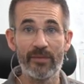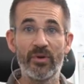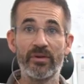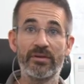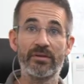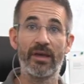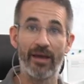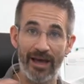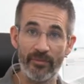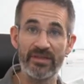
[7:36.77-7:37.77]
but
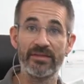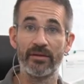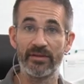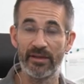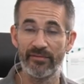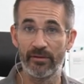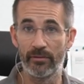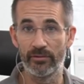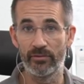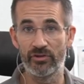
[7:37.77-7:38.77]
habits are
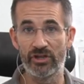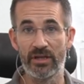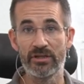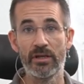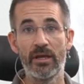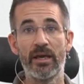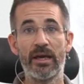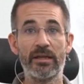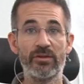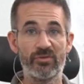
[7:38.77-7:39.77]
difficult to change
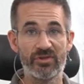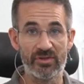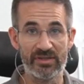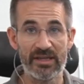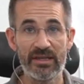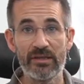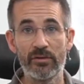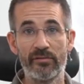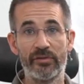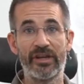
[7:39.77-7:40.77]
and to sustain
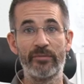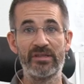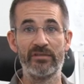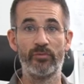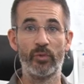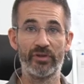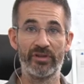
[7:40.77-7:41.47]
it over time is even more